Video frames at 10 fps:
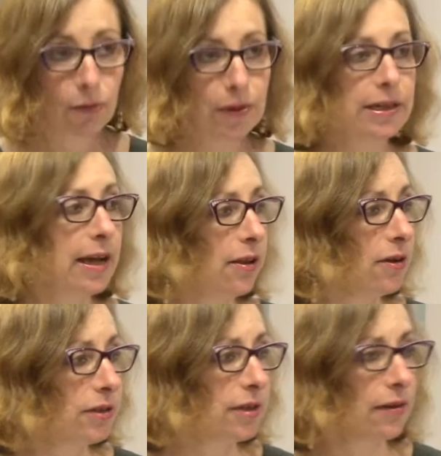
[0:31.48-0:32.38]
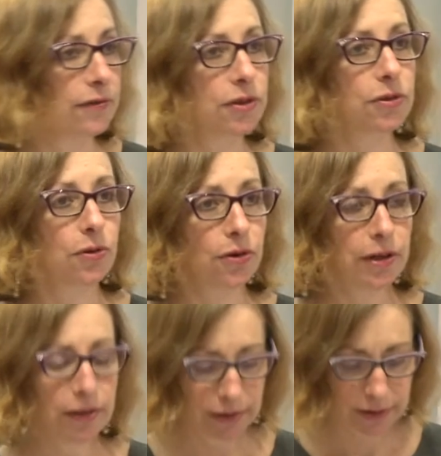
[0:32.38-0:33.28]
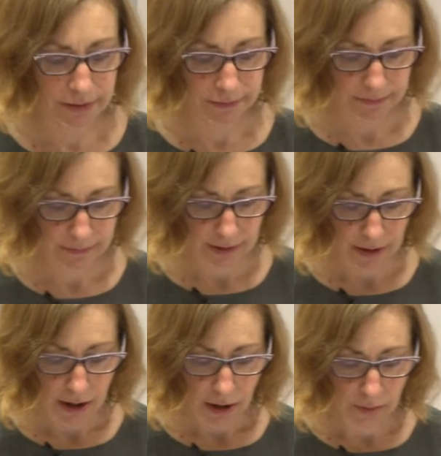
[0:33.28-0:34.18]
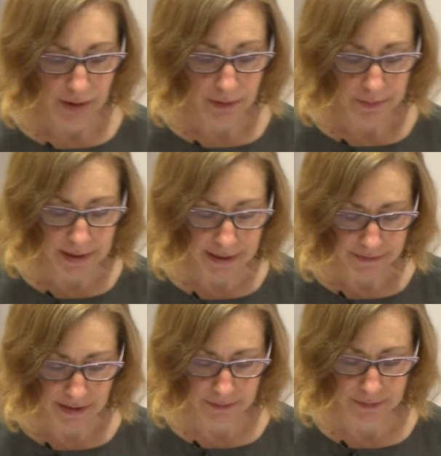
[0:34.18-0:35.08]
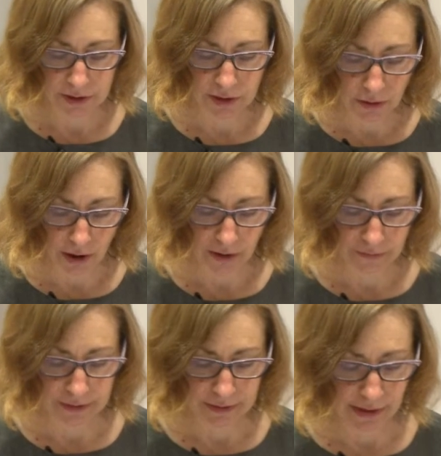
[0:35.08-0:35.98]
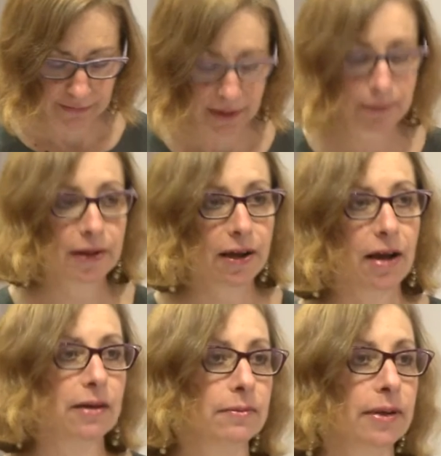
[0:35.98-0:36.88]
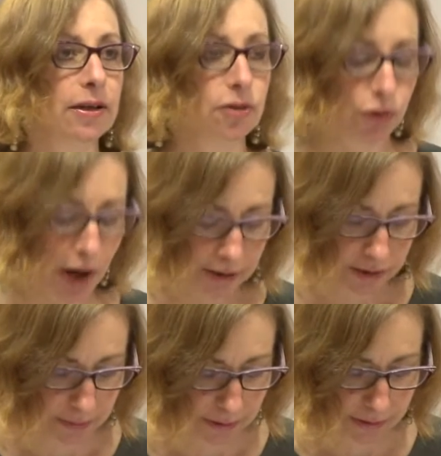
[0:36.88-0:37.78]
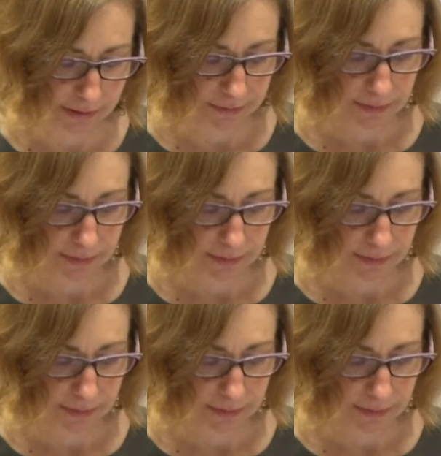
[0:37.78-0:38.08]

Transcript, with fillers: We tell ourselves stories, we repeat them so often that they become intractable,